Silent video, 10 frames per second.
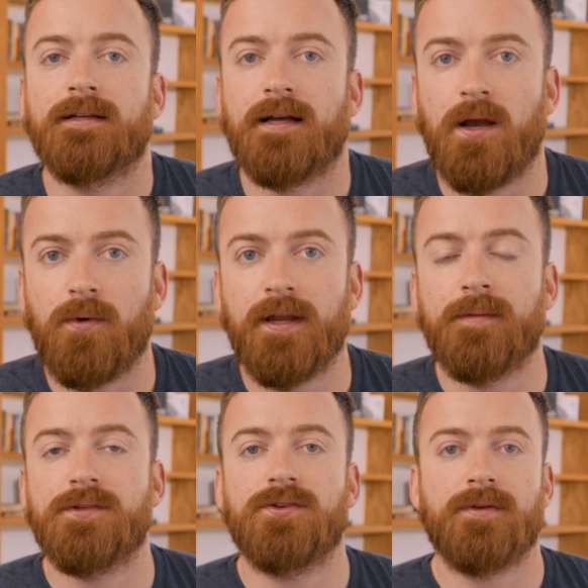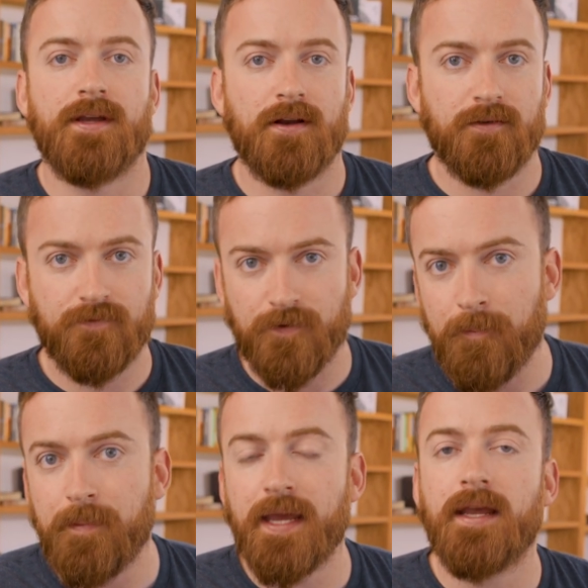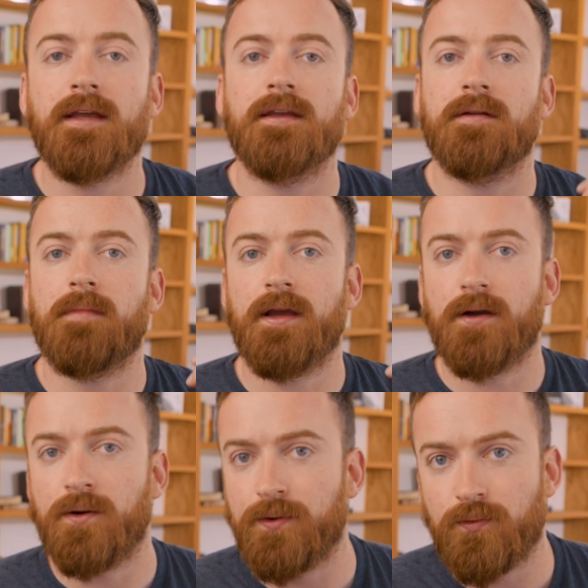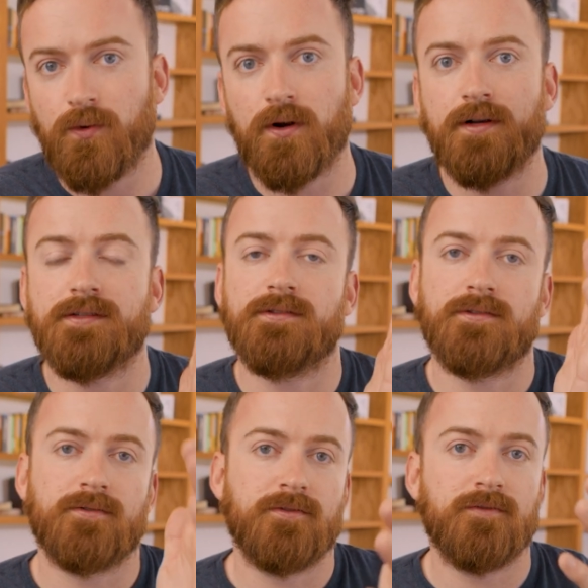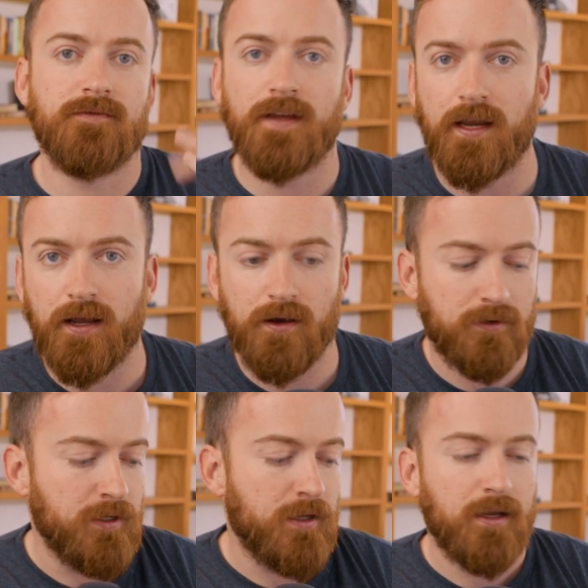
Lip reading: I want him to hear from me in my own words through video